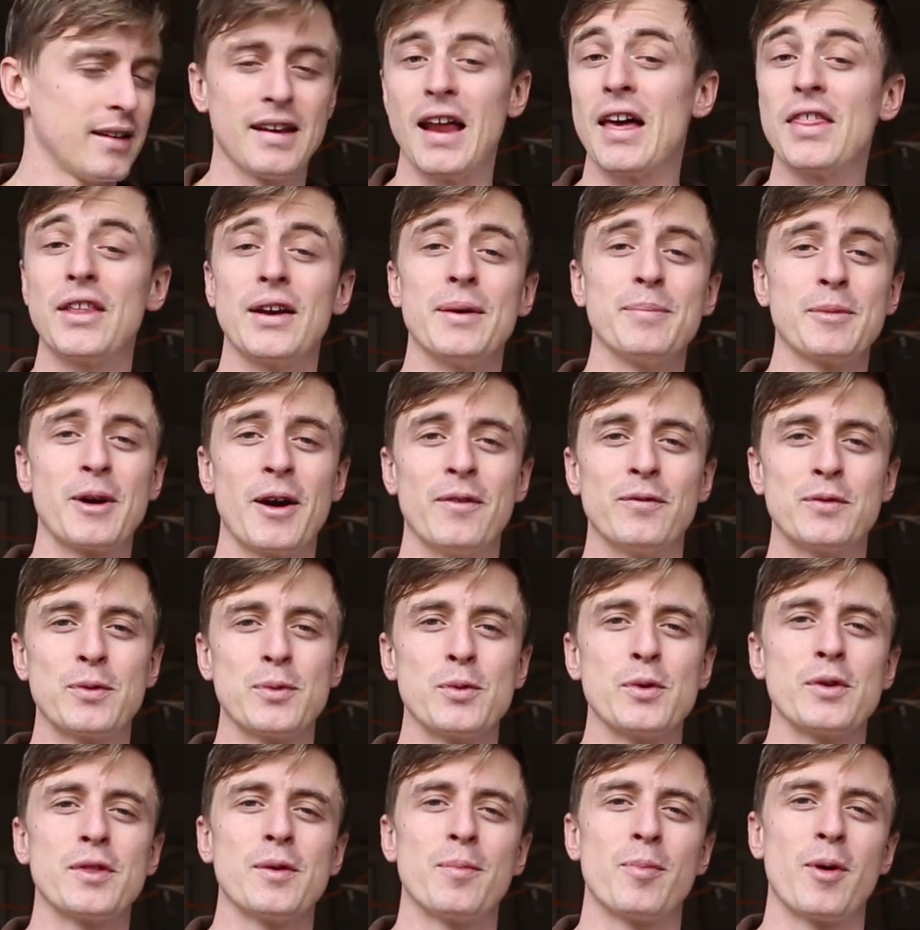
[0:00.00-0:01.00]
Now that I'm
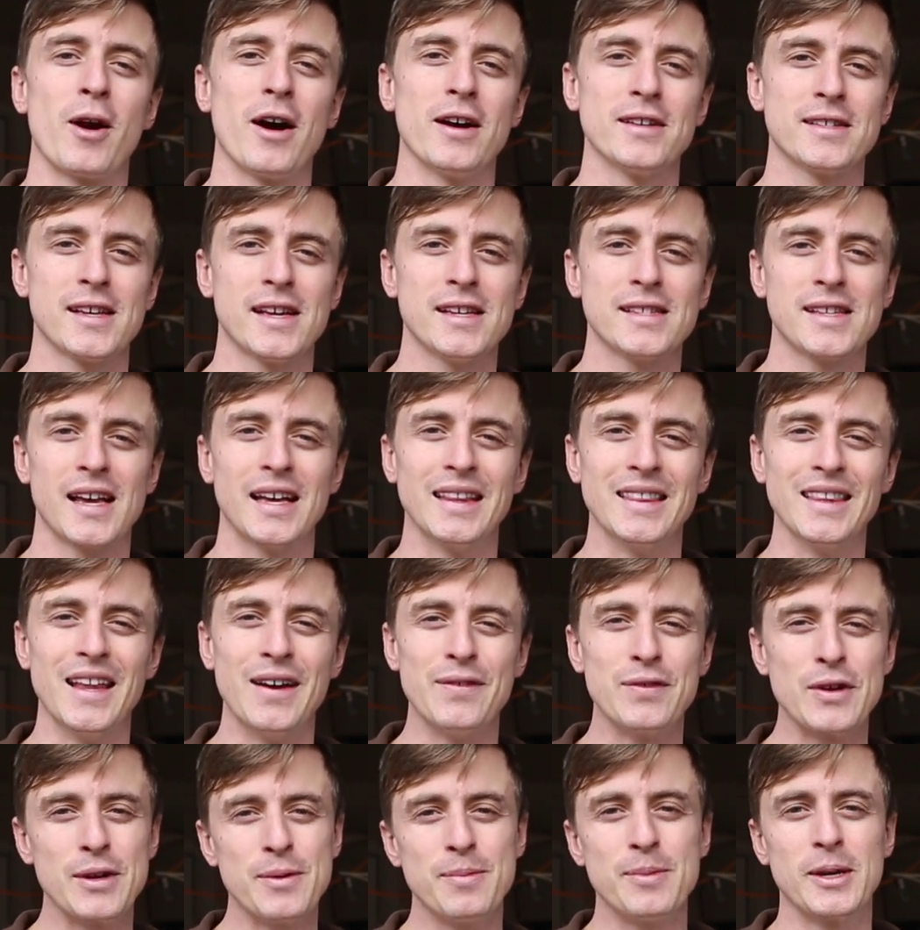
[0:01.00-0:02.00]
comfortable with the process, I
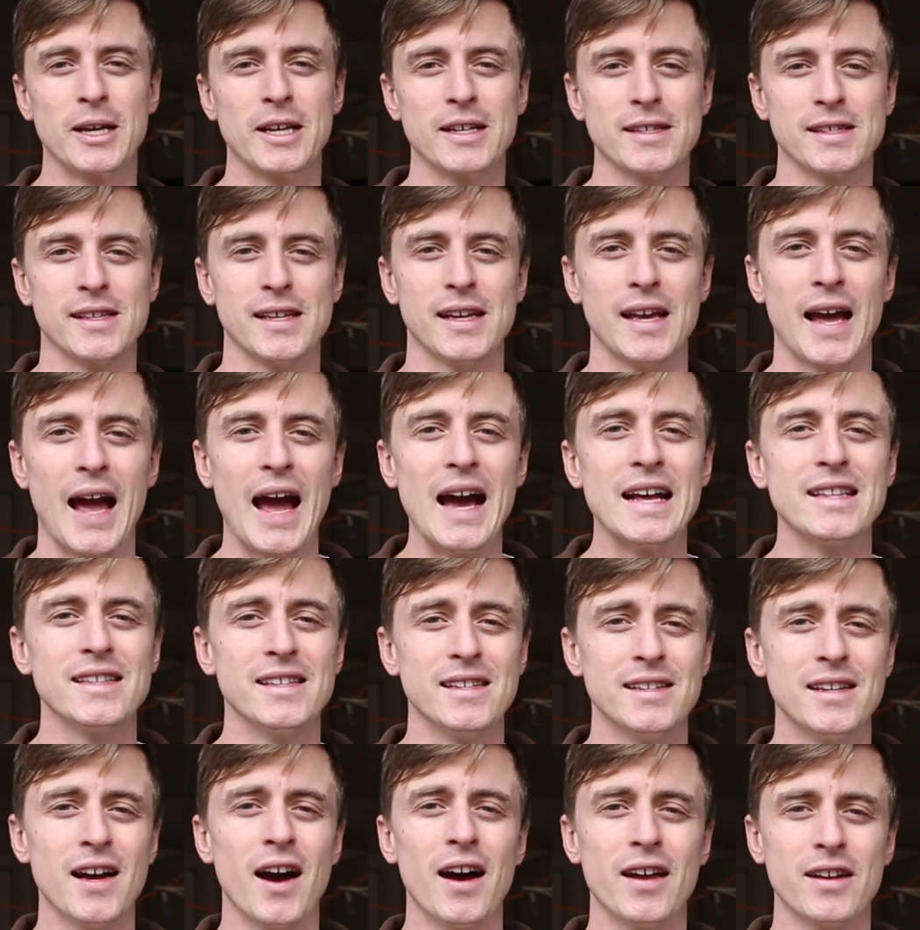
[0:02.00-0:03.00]
love it because it adds a
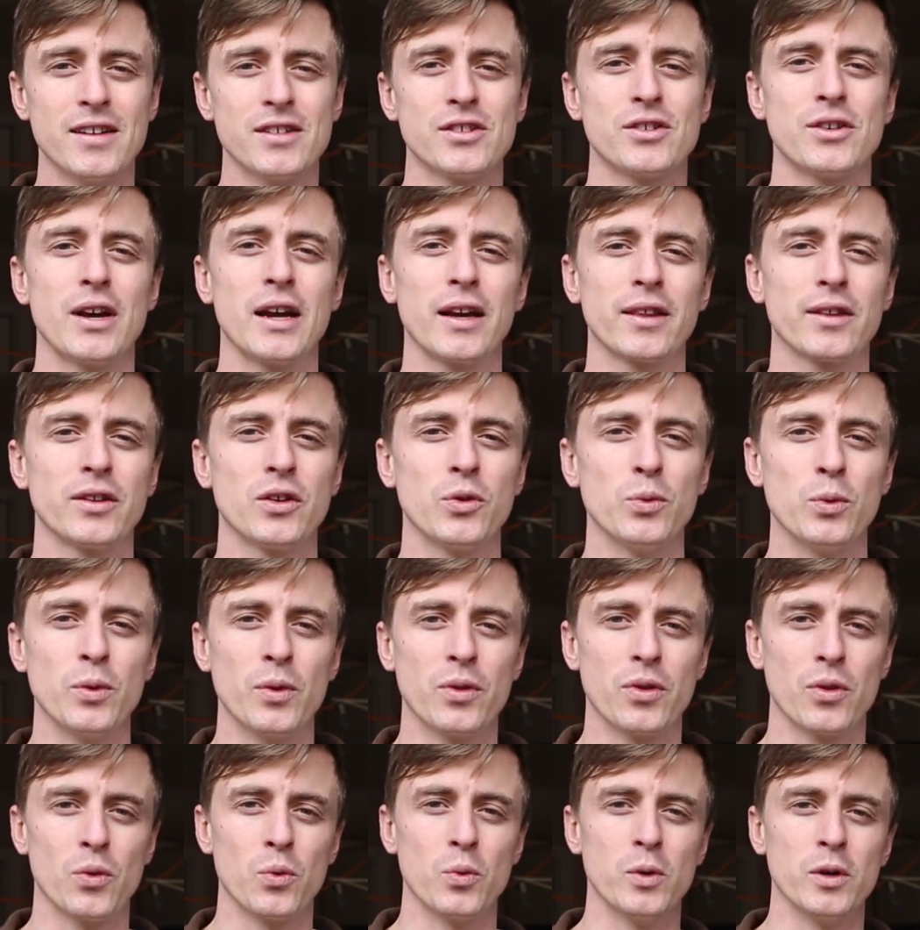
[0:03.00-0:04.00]
ton of strength to
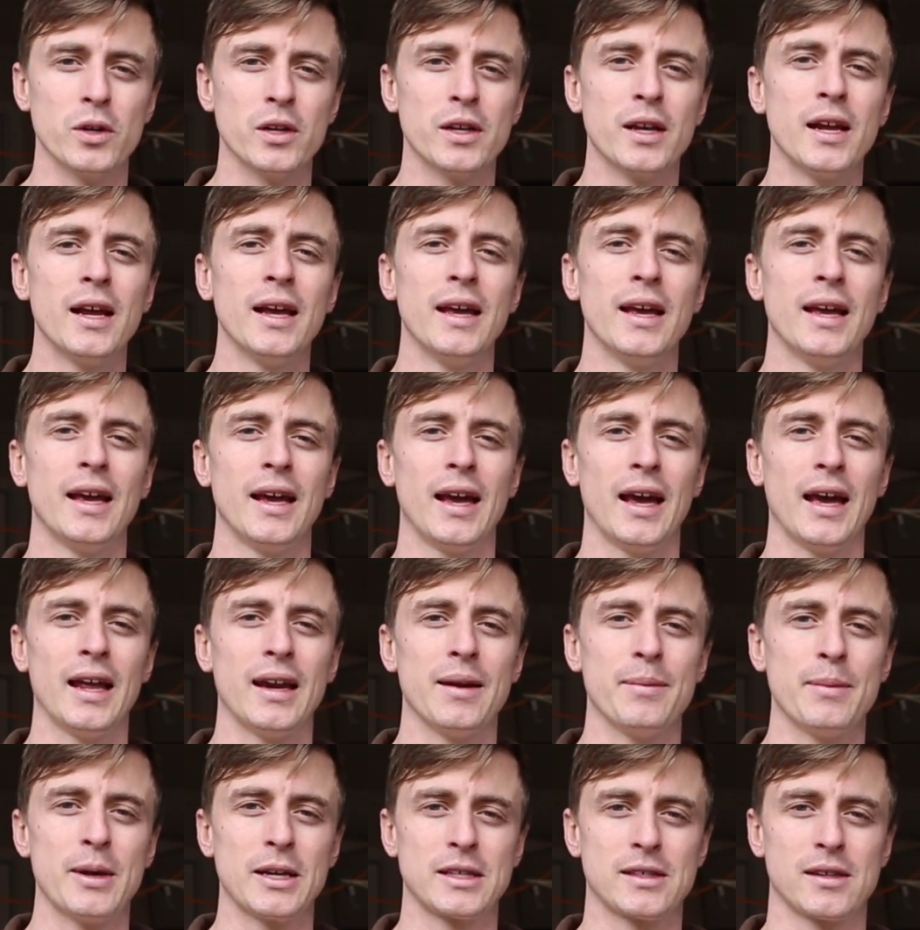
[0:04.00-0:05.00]
the wood and
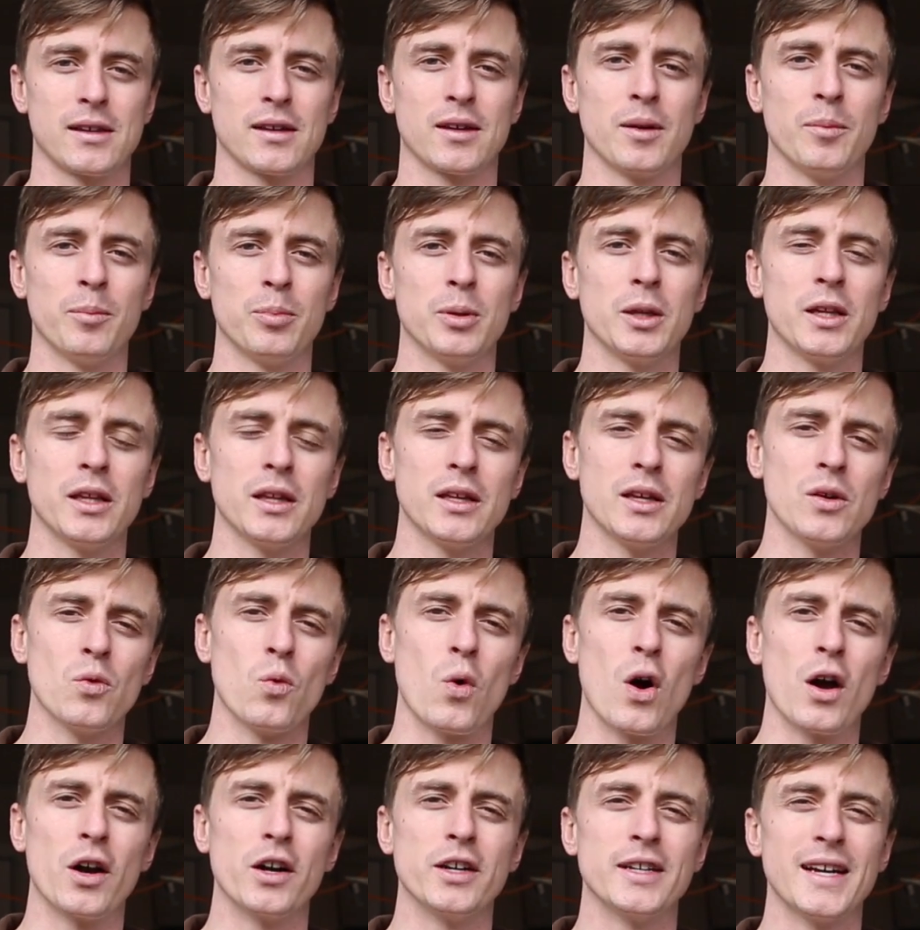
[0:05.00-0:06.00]
it makes a completely
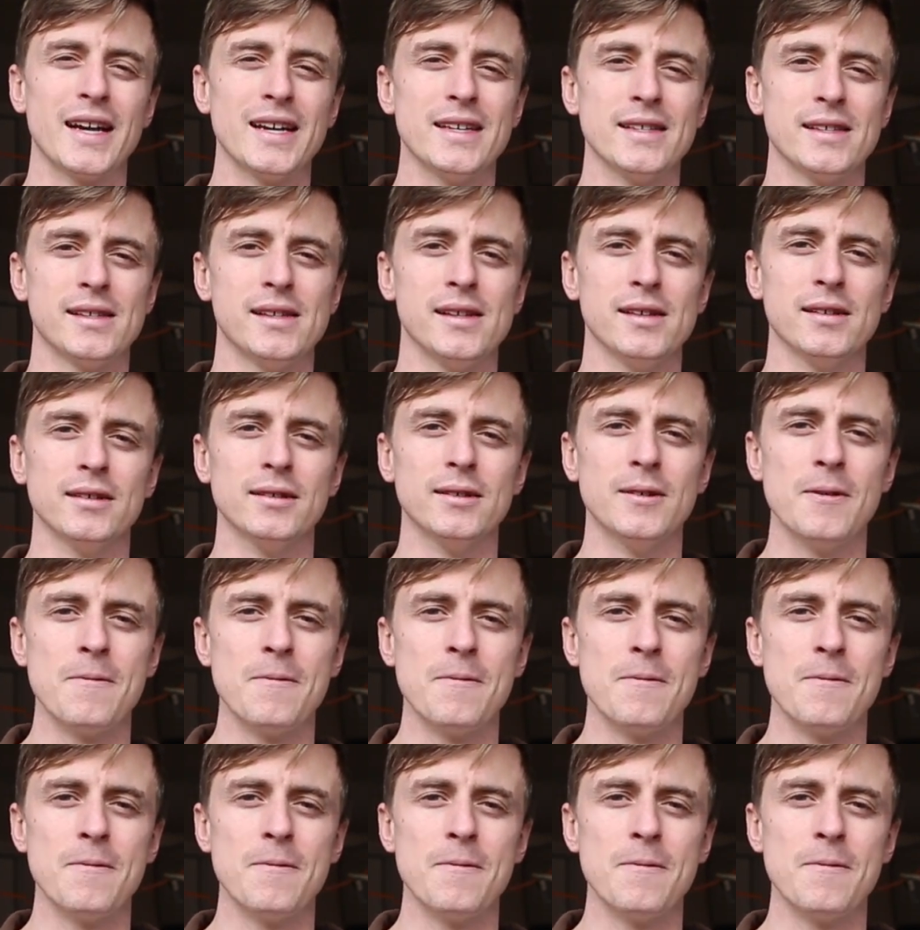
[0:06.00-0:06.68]
watertight seal.